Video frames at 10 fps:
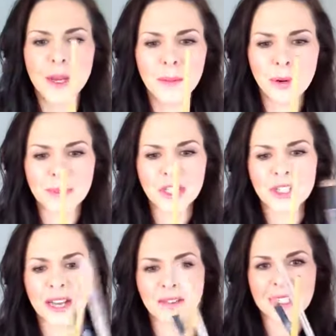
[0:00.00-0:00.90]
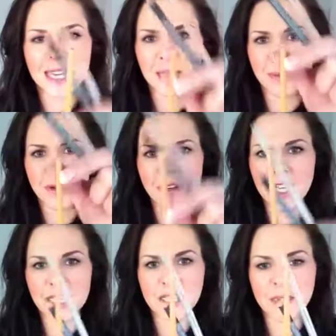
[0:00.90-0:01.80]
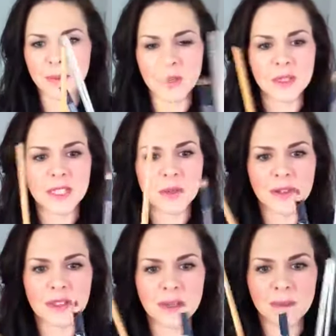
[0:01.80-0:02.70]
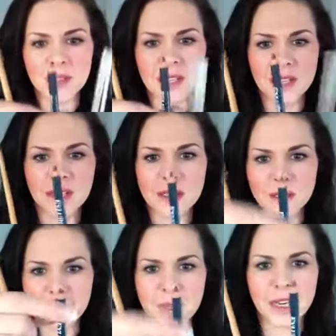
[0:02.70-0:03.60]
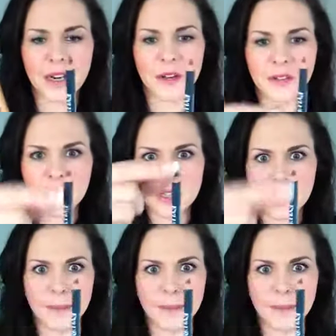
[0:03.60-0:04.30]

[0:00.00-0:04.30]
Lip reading: Probably shouldn't have it tapered like this, to be honest with you. Something that's, you know, just